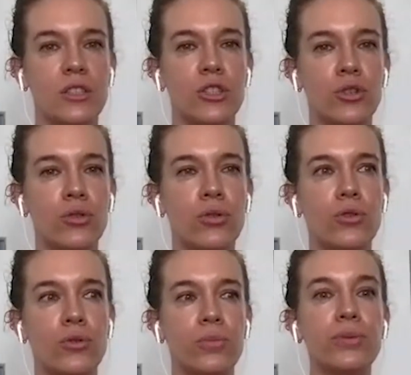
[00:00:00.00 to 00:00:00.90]

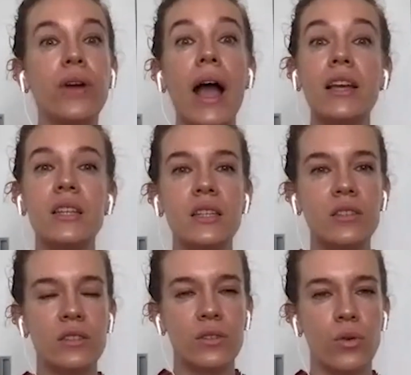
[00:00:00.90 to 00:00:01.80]
to
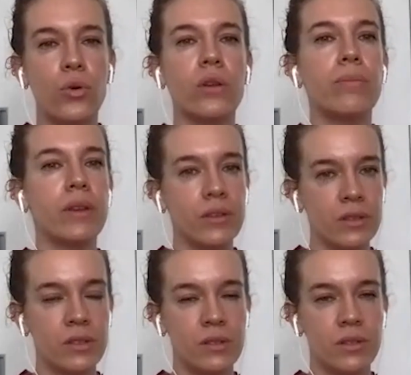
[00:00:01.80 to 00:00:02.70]
practice or build?